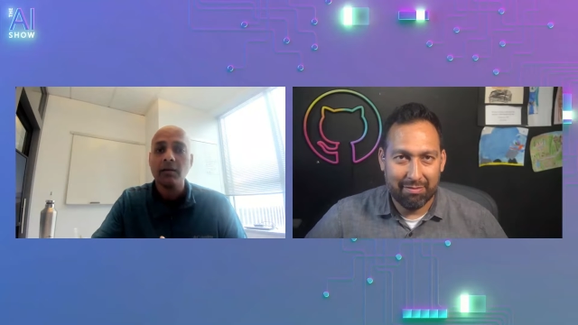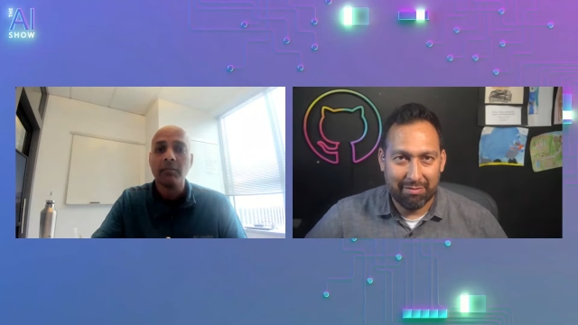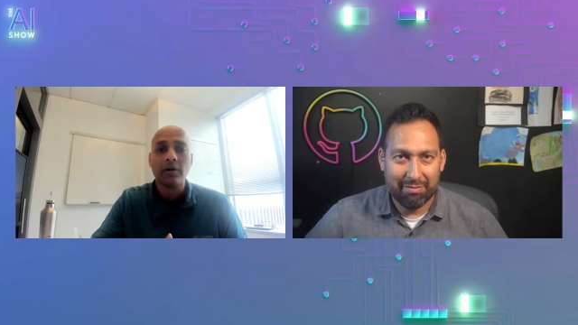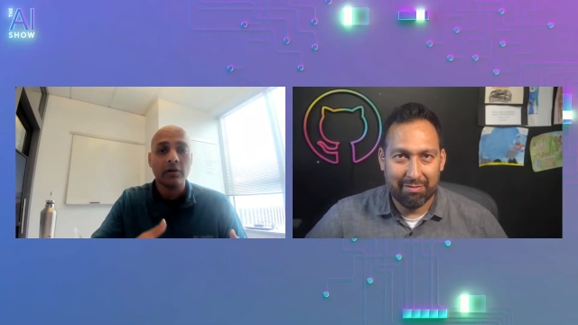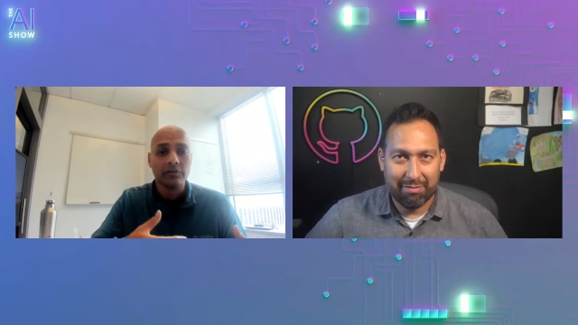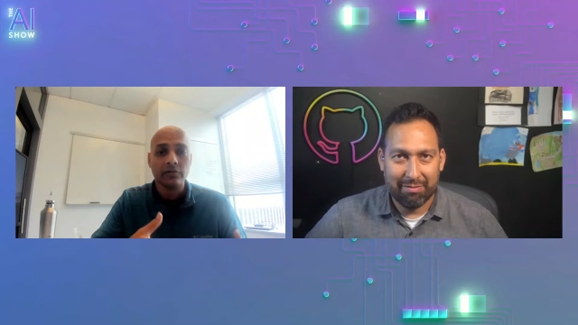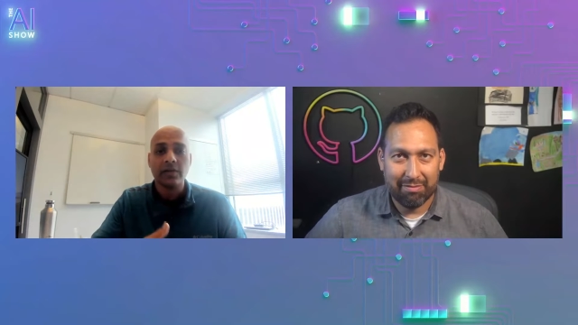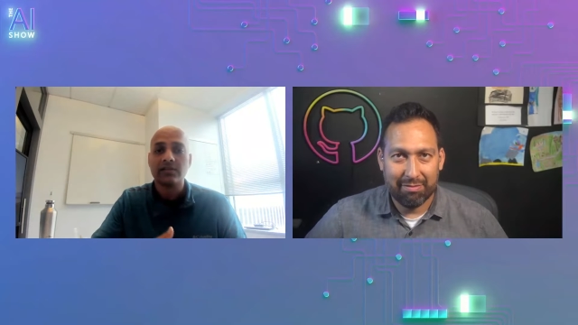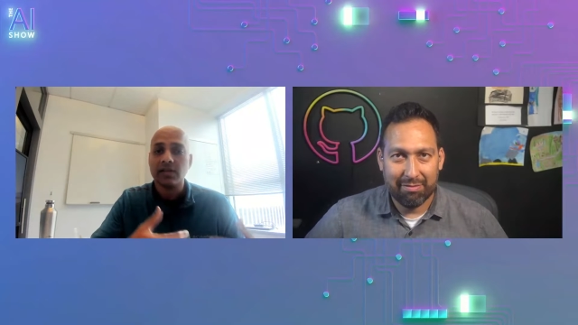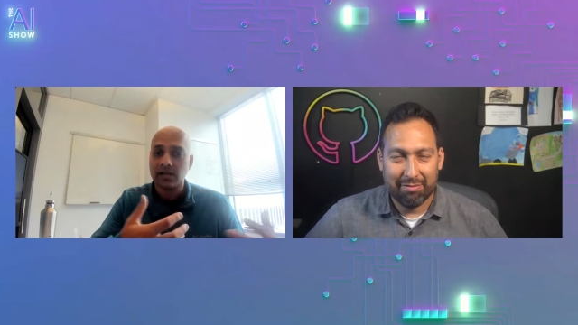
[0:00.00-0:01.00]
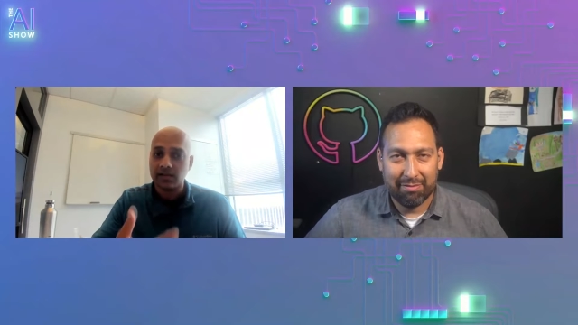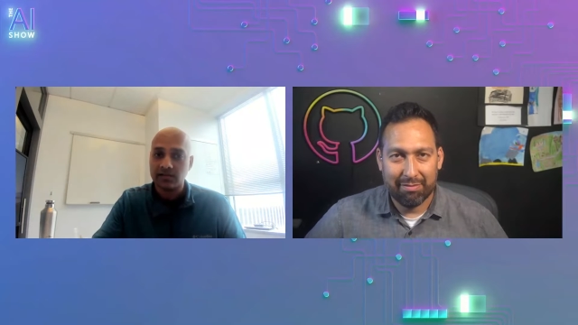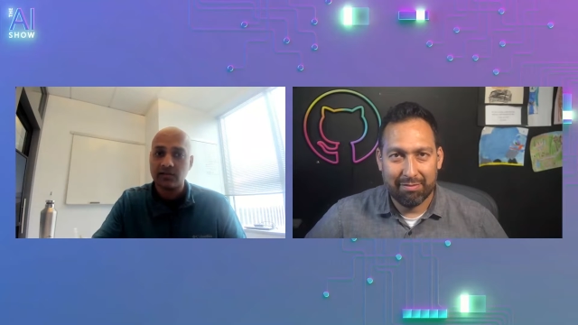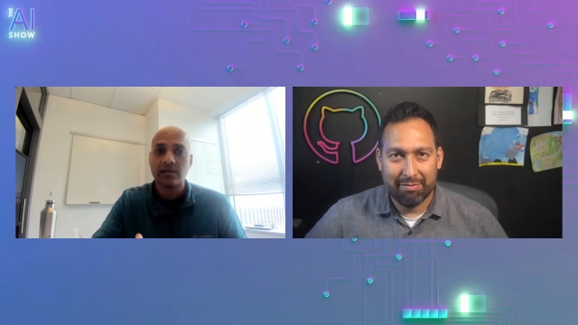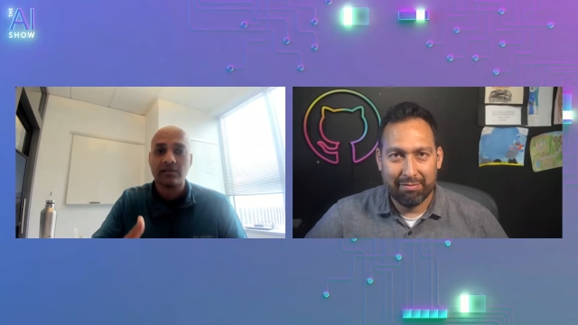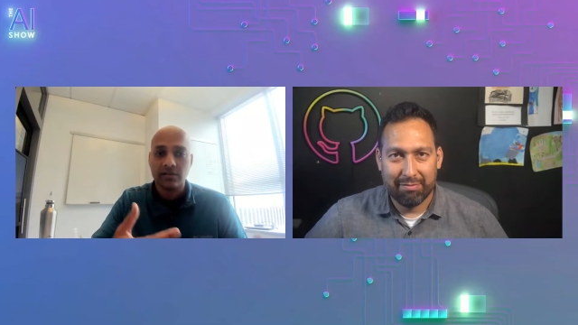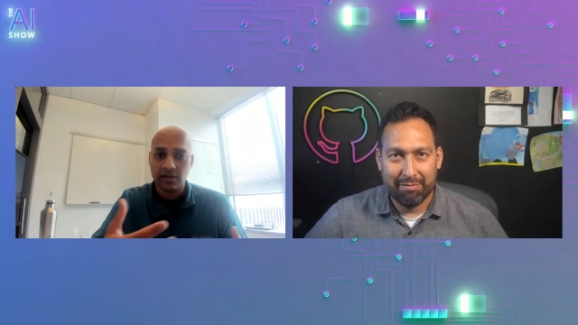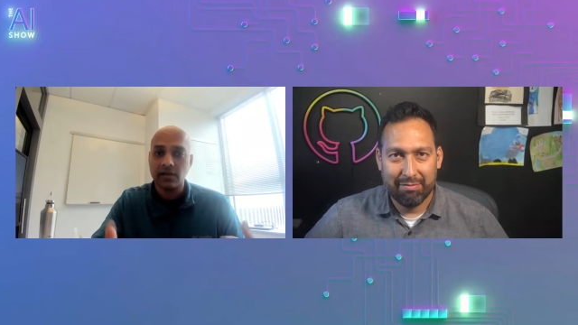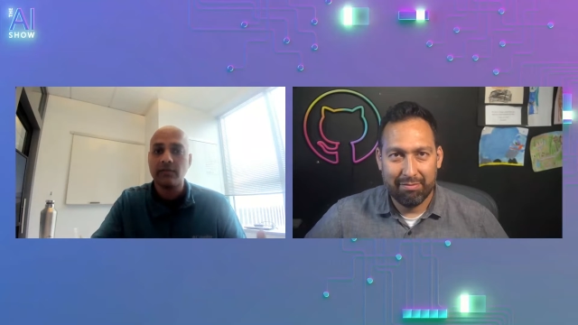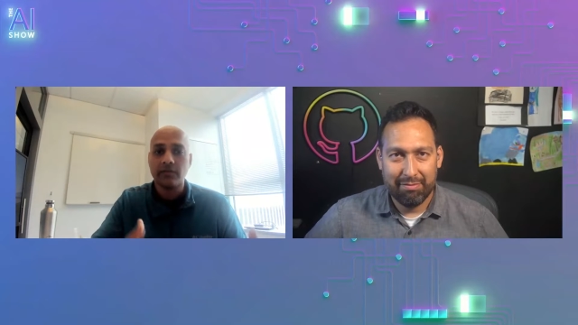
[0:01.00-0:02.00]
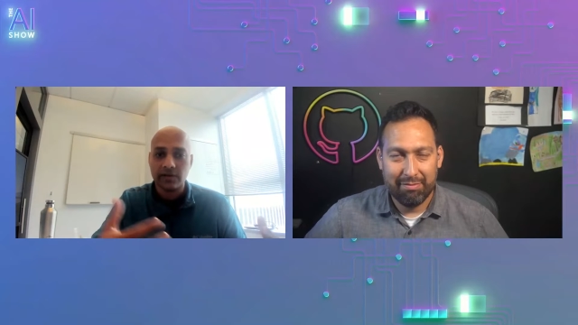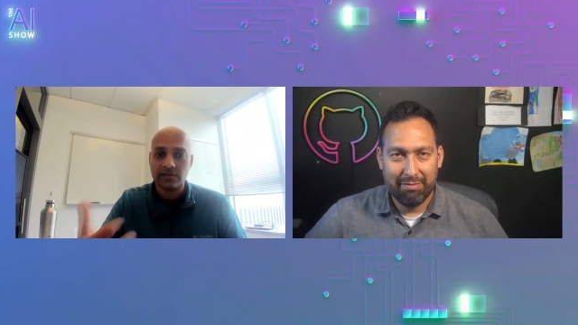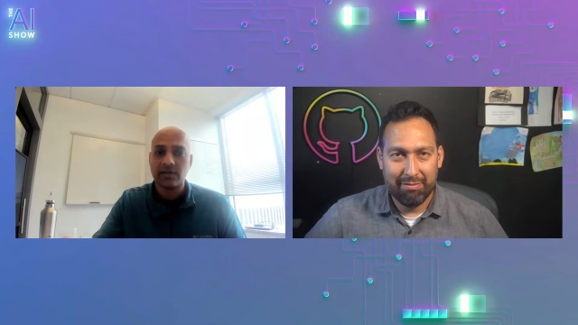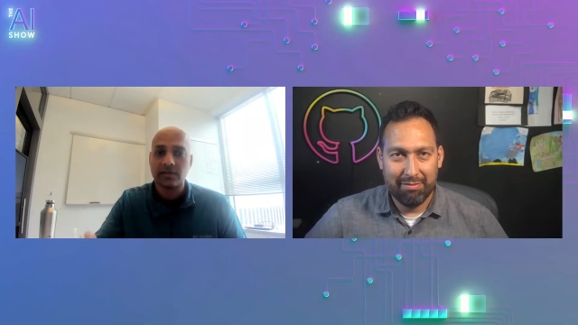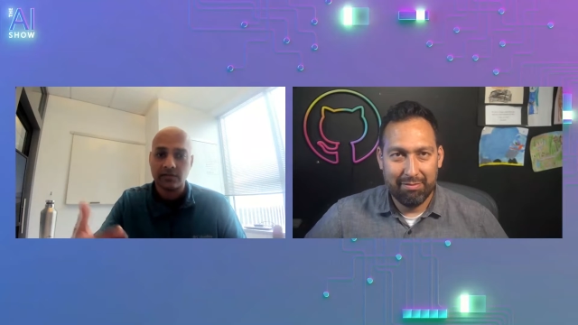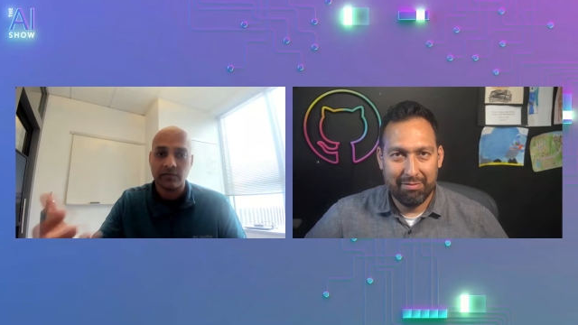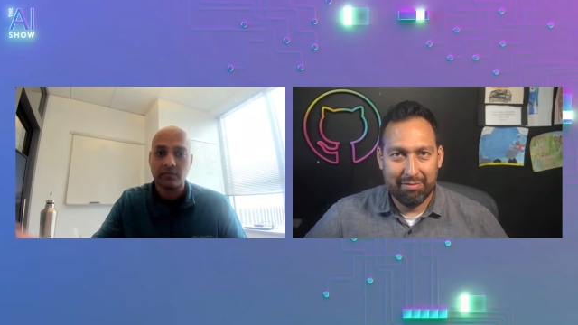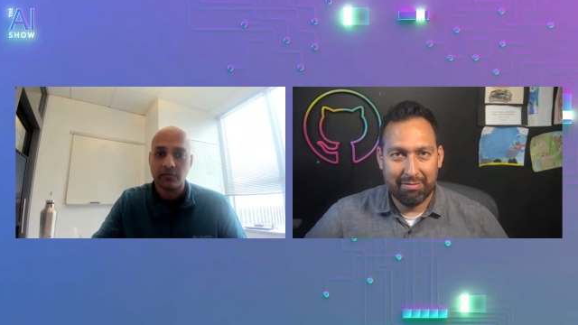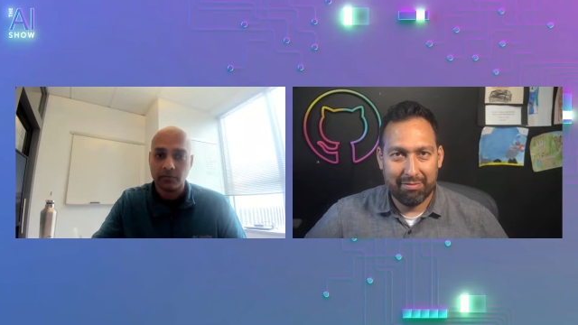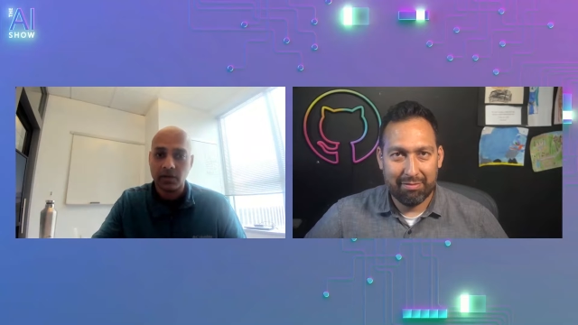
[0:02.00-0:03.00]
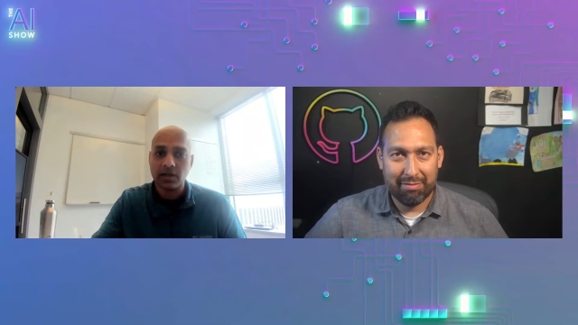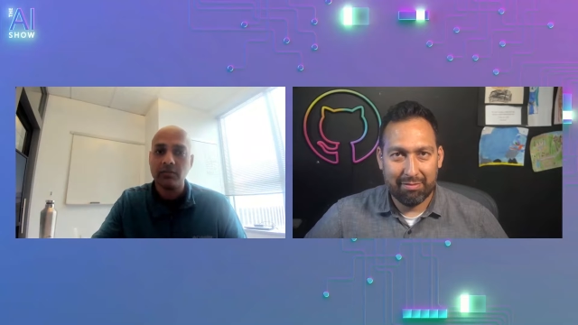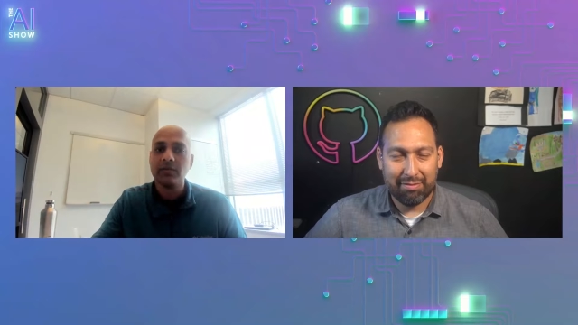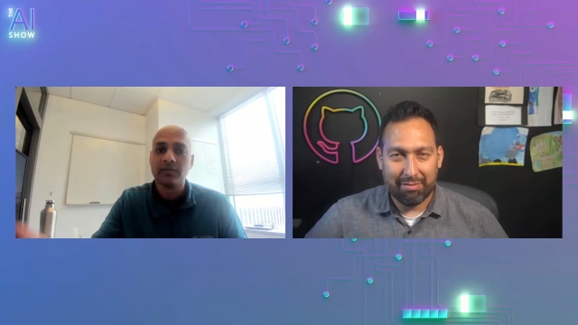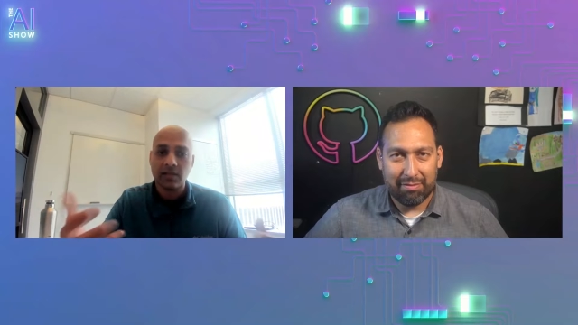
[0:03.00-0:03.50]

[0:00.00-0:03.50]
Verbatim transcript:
Speaker 1: but also extracting structure and inferring structure from documents,